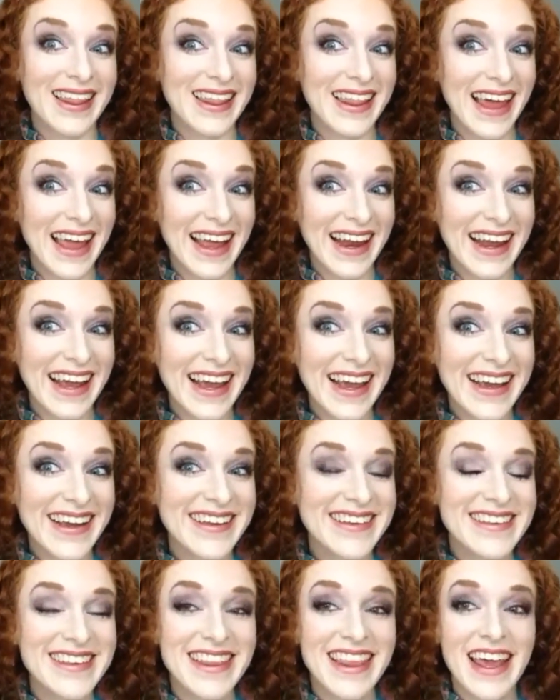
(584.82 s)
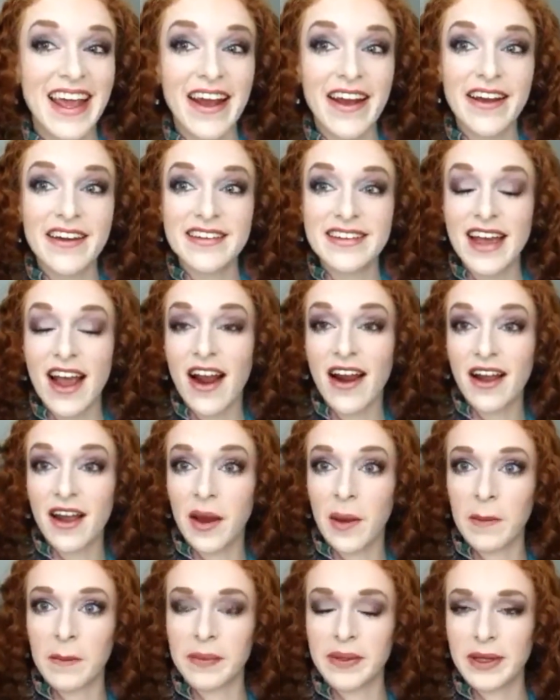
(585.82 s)
Ladies, there's our
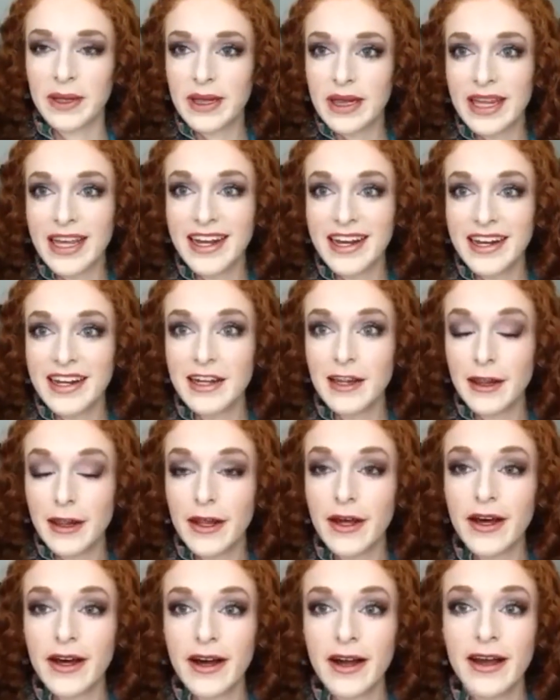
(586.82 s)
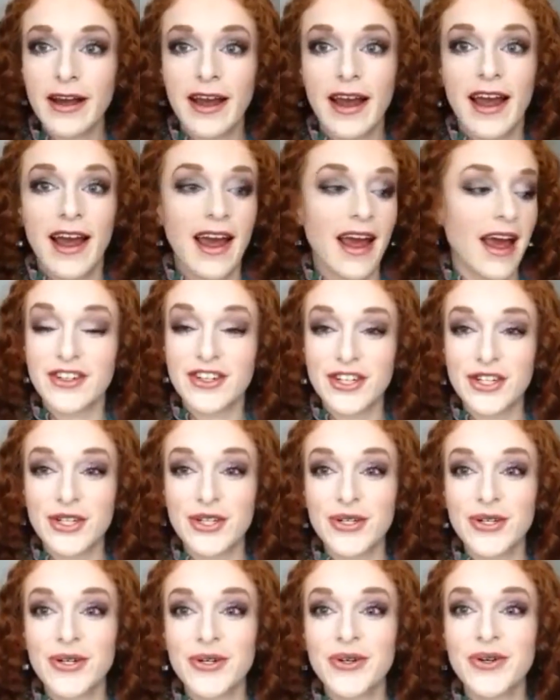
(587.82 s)
completed look
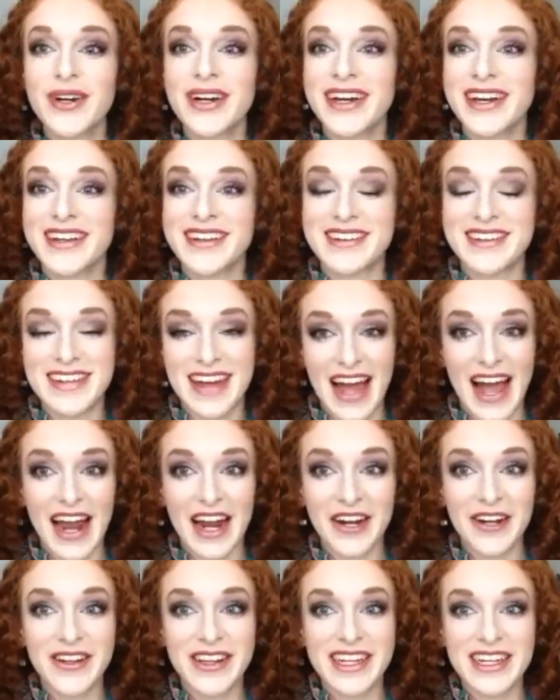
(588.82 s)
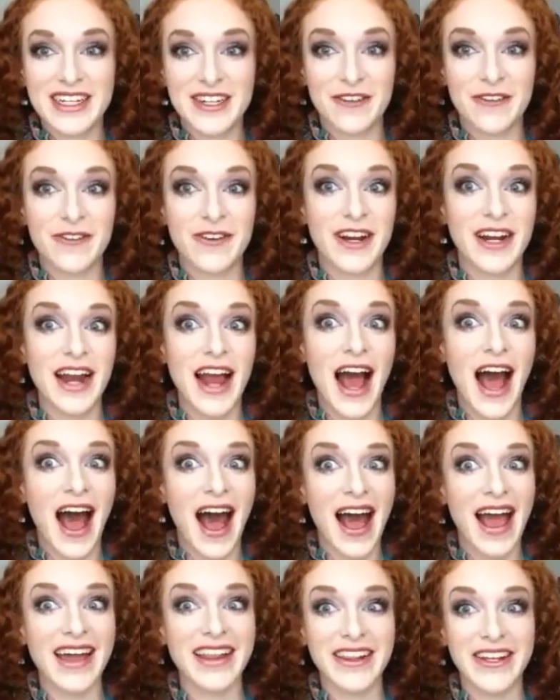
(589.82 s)
two entirely different
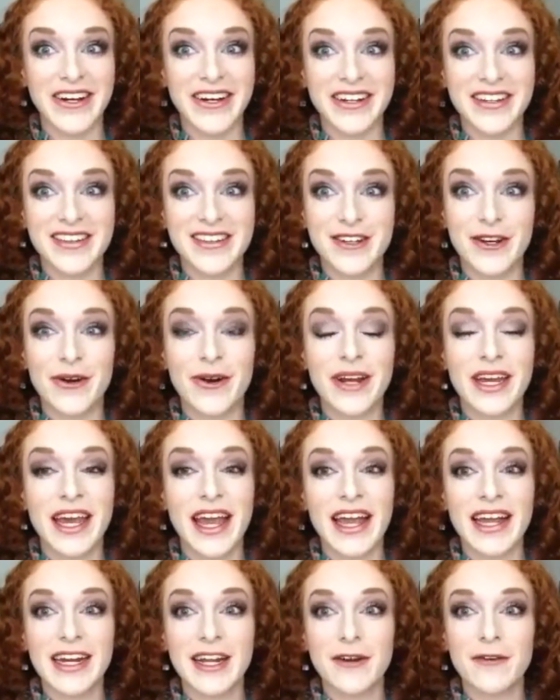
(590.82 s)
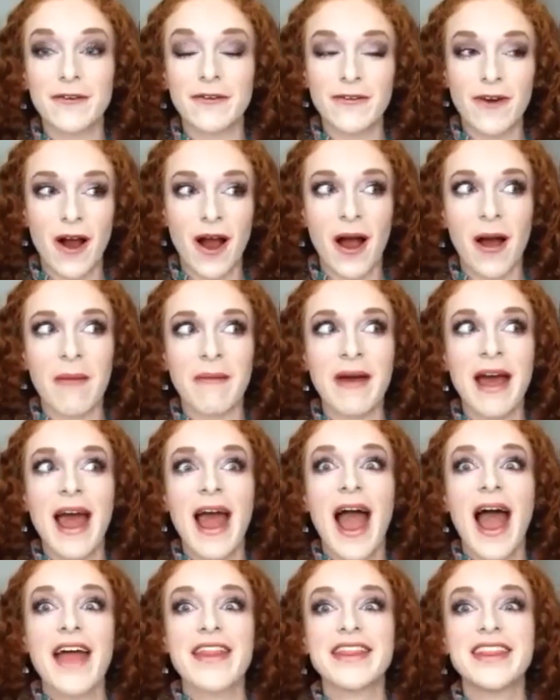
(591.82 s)
eye looks created from
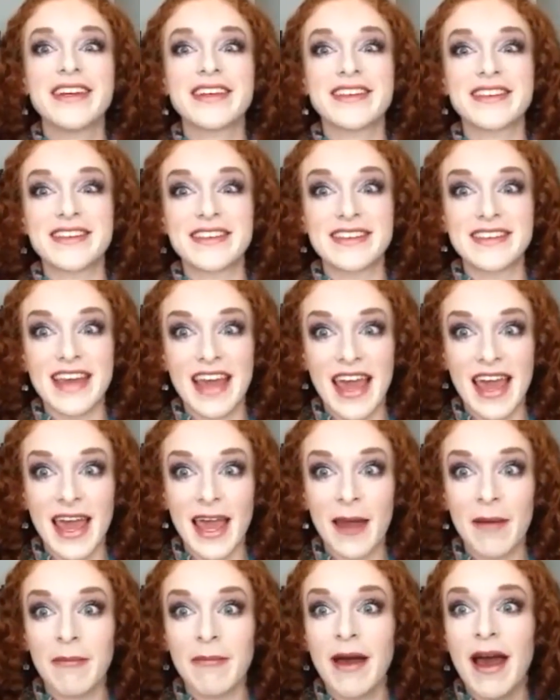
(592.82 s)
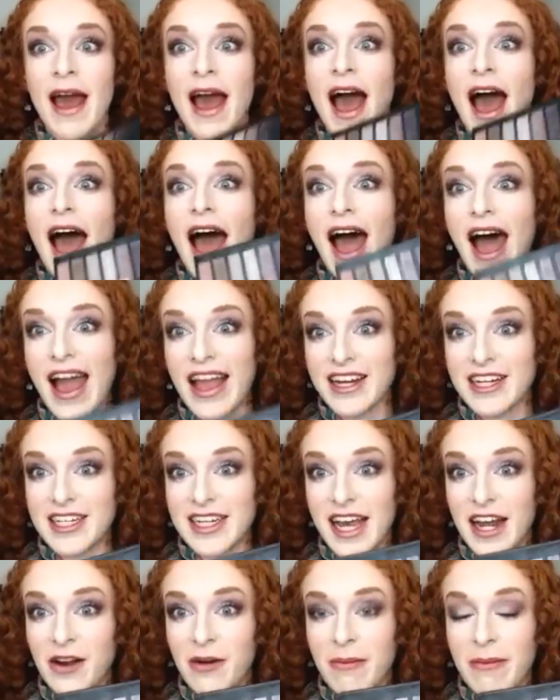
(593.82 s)
the same
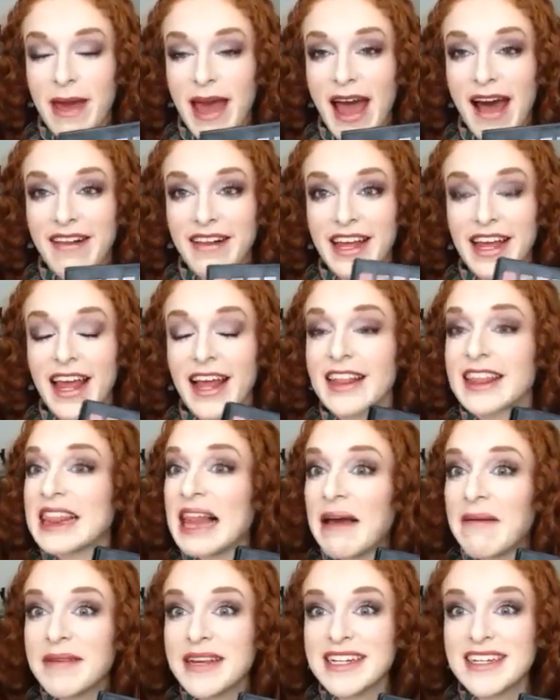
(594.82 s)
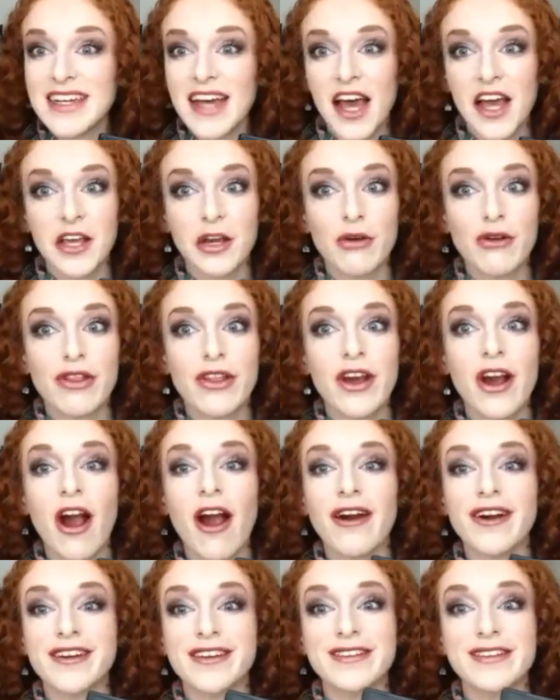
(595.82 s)
eyeshadow palette. And let me tell you, there
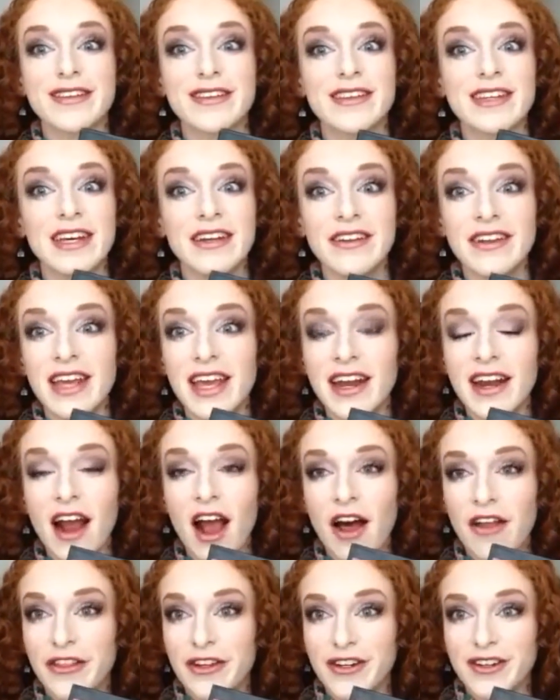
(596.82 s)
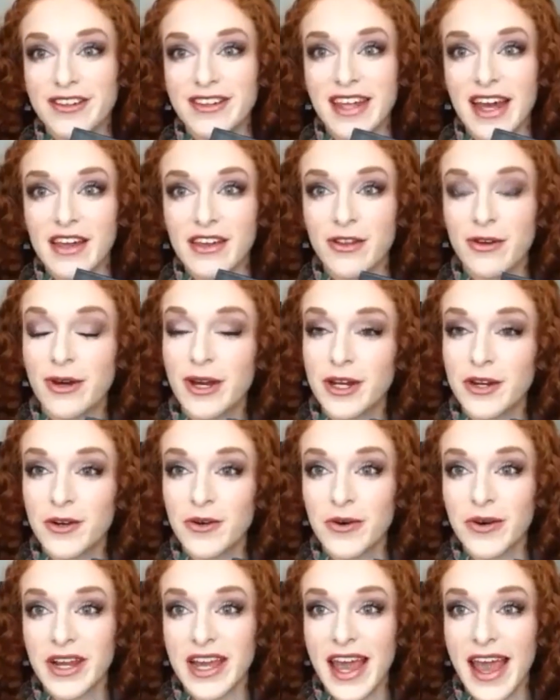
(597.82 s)
are a zillion others that you can
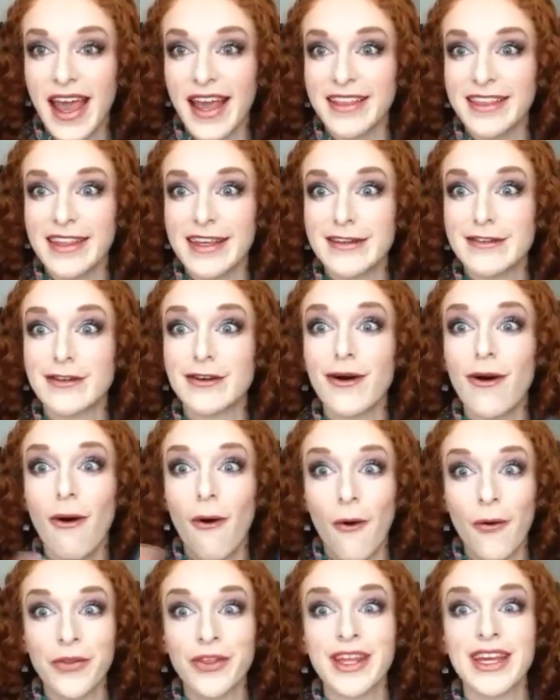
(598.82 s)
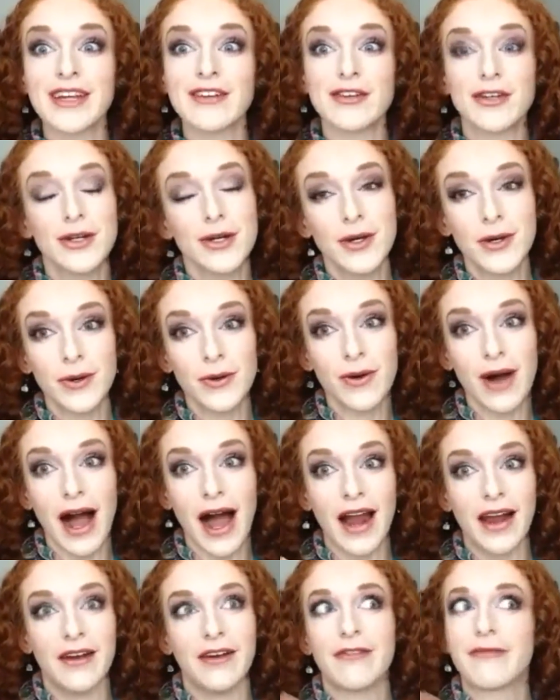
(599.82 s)
create. These are only two
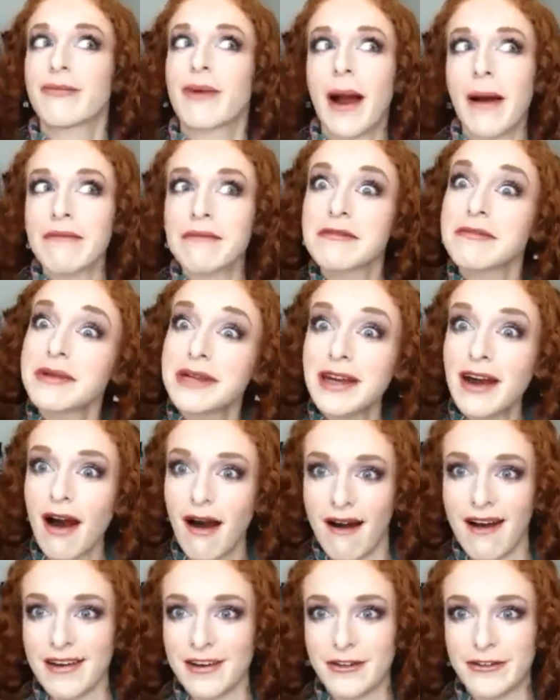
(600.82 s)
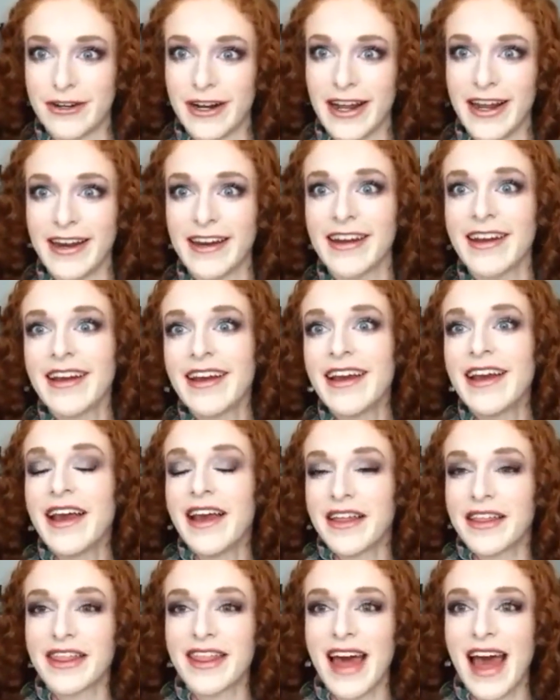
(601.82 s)
out of probably 100
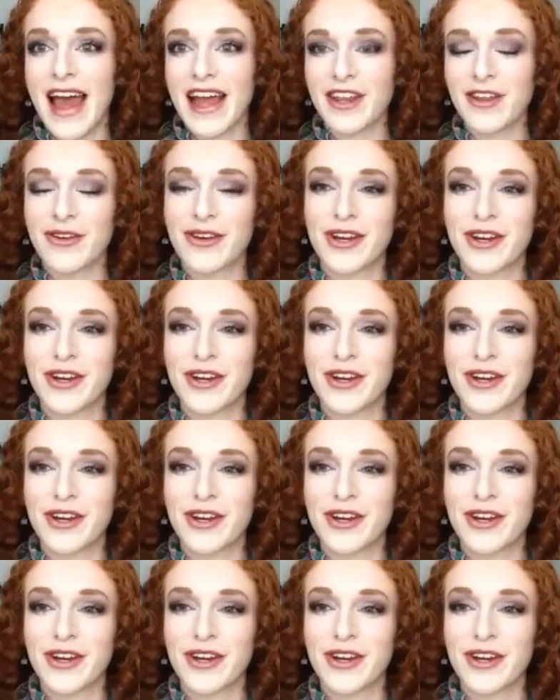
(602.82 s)
that you